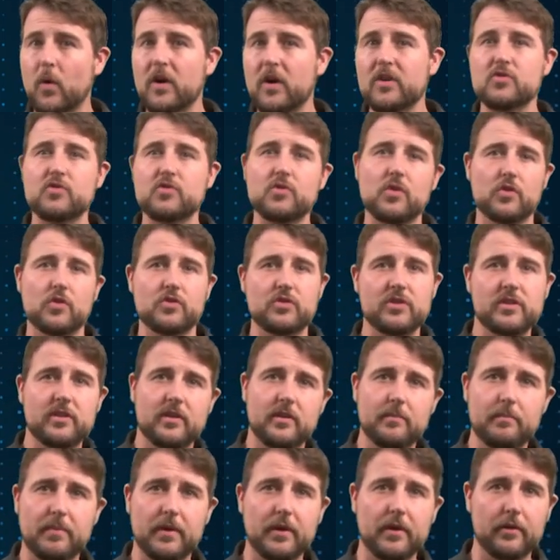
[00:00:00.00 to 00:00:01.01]
one Trojan
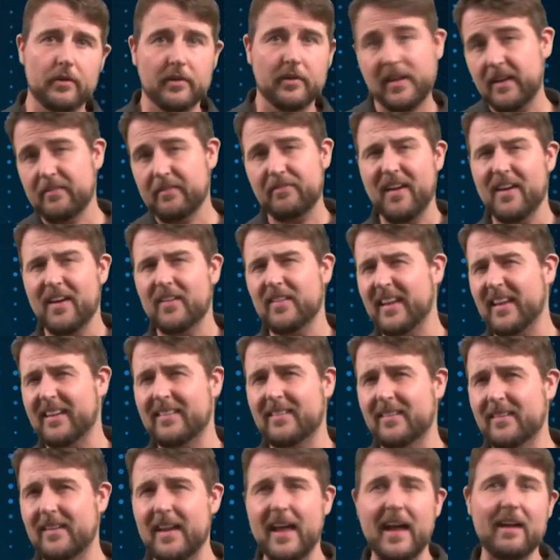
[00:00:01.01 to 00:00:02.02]
computer, they found they
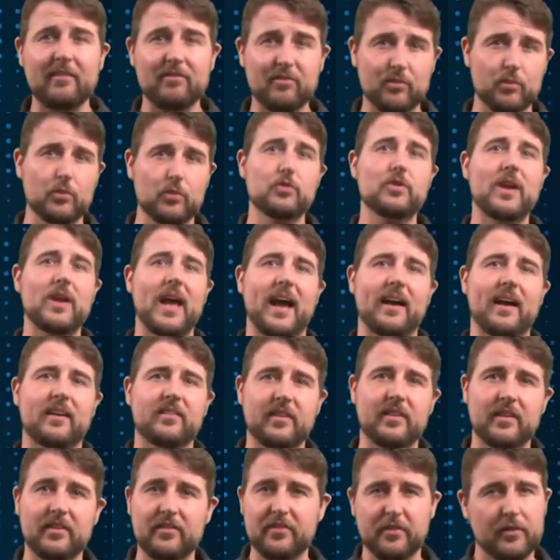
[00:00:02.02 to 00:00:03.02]
didn't have root
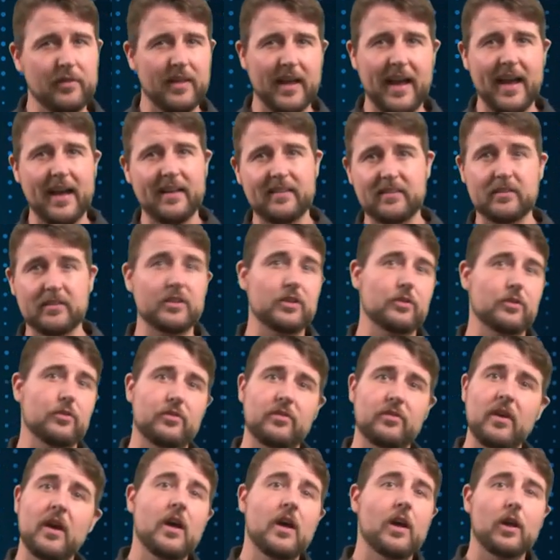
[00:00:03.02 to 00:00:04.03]
access, so they had to
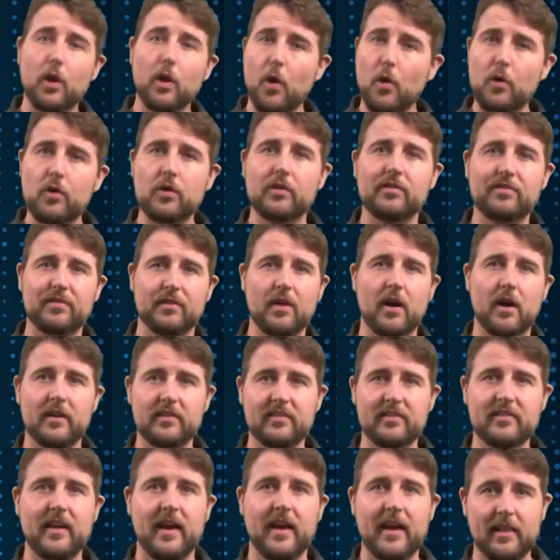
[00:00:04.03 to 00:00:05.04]
use local
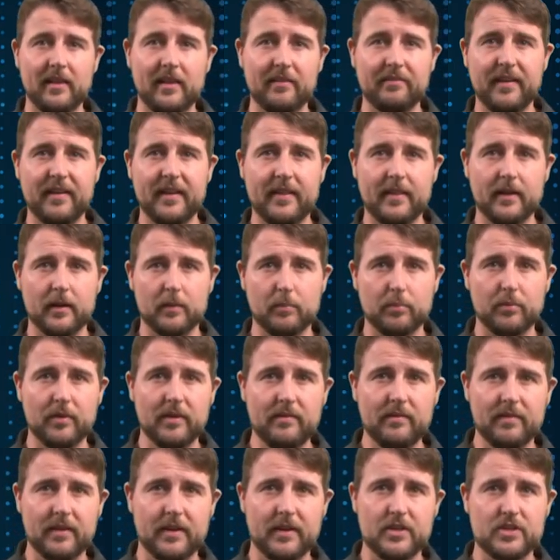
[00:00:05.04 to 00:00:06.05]
floss to elevate their
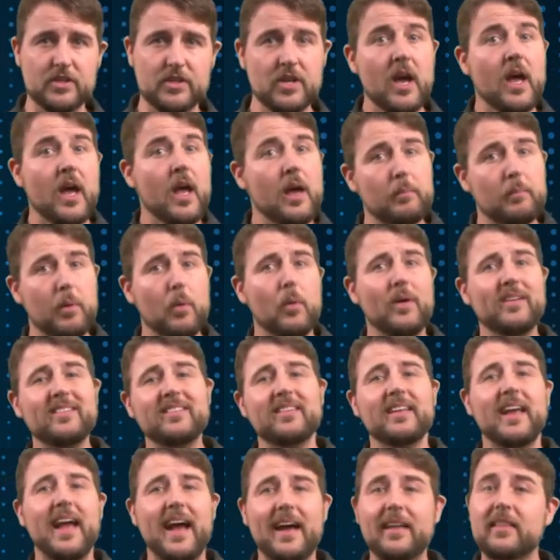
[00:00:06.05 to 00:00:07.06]
privilege. But once
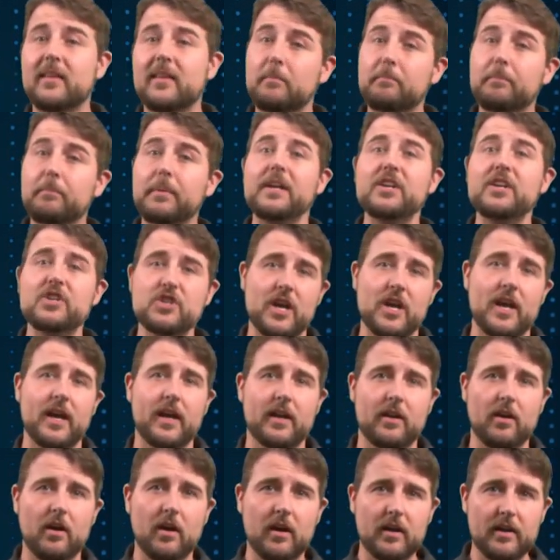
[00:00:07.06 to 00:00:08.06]
they had the
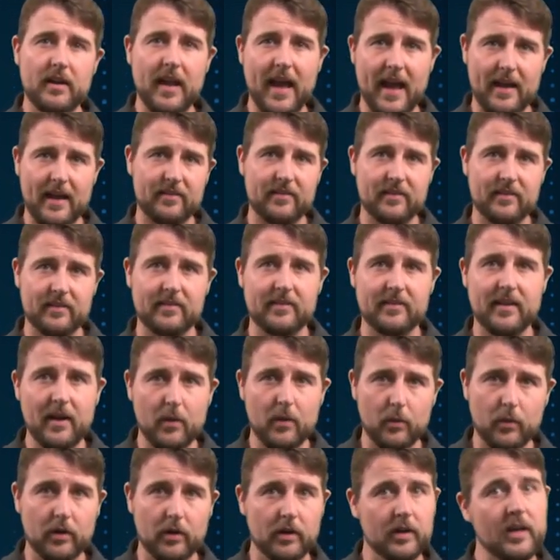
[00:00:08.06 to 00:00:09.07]
beachhead on NASA's
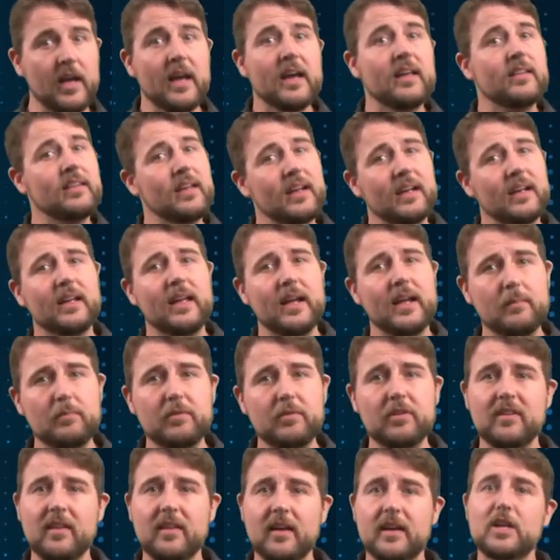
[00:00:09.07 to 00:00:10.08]
network, they claim
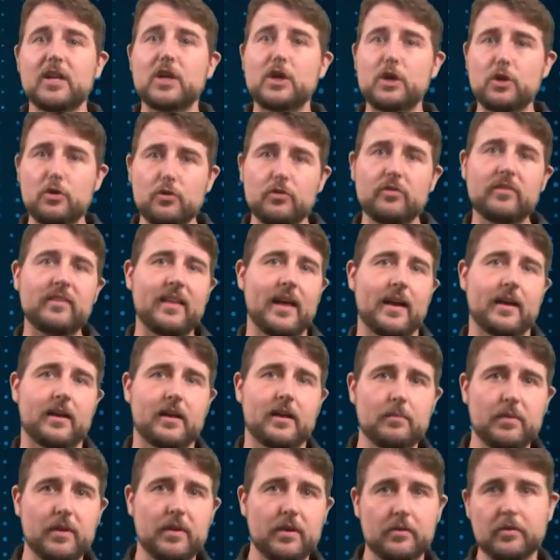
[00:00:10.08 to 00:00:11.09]
to then use that
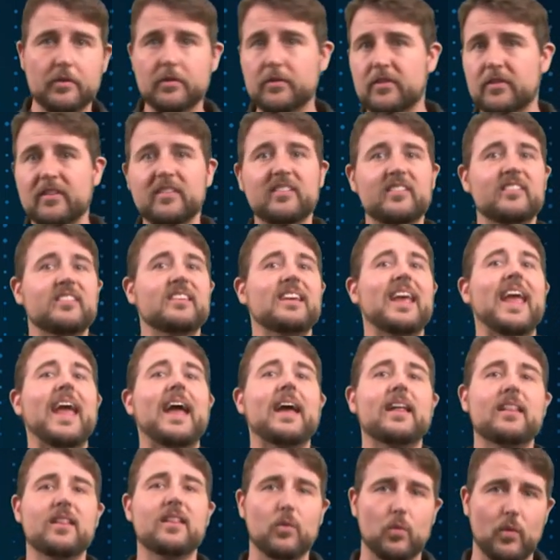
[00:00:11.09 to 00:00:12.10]
computer to
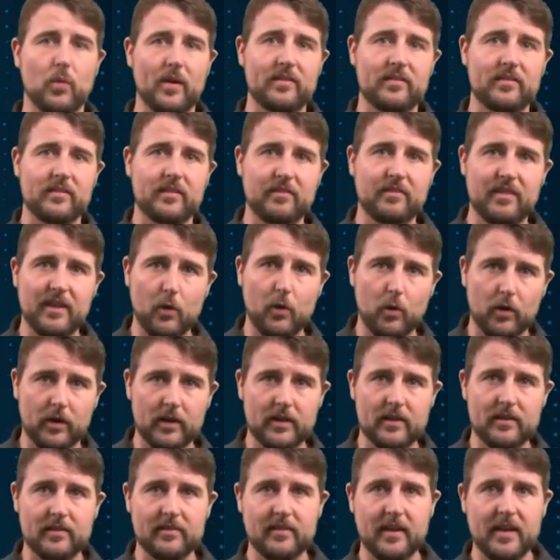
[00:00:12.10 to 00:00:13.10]
scan the rest of the
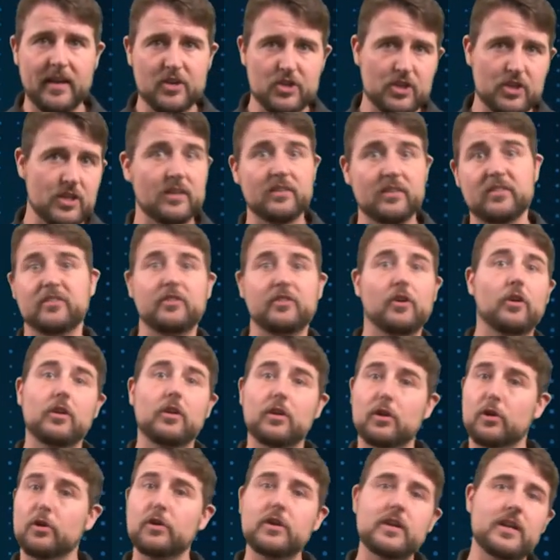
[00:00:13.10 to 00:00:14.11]
organization and start
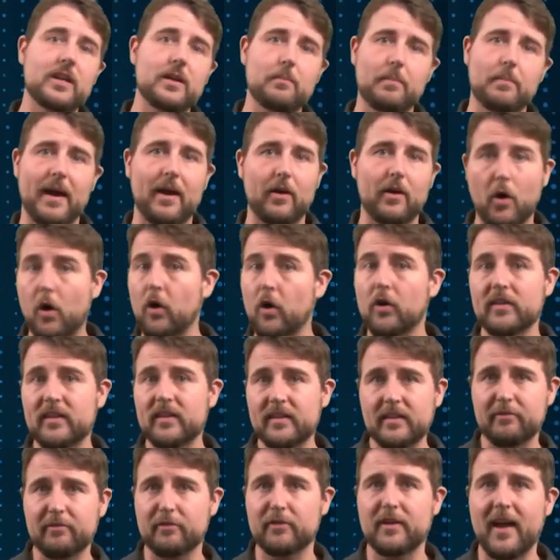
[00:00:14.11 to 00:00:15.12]
learning about all the
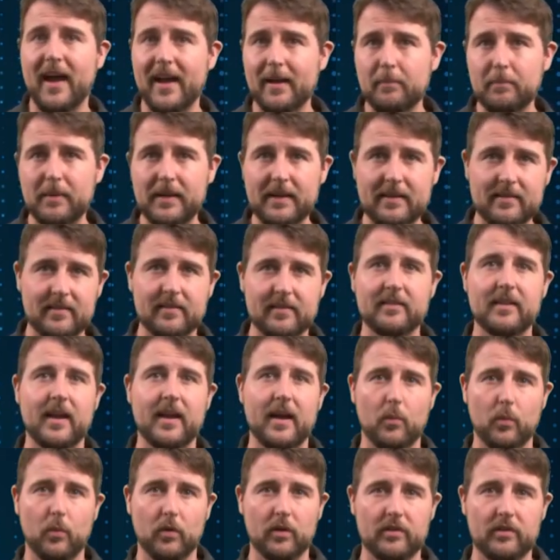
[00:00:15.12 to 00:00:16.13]
different IPs and
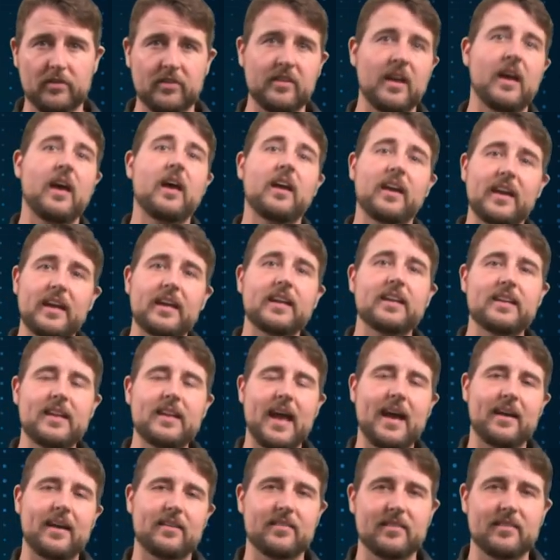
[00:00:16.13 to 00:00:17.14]
networks in
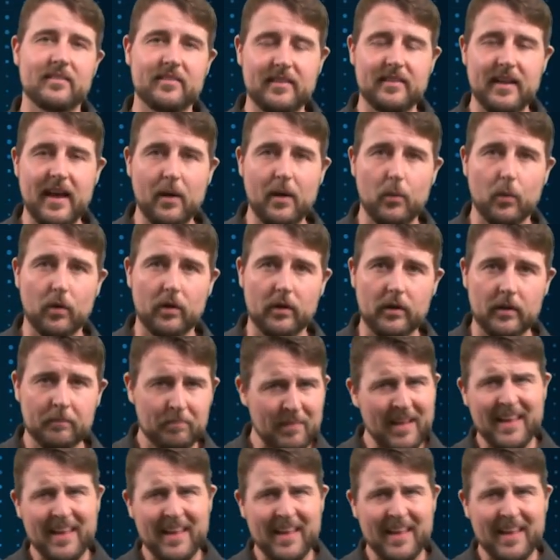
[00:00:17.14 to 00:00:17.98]
NASA's network.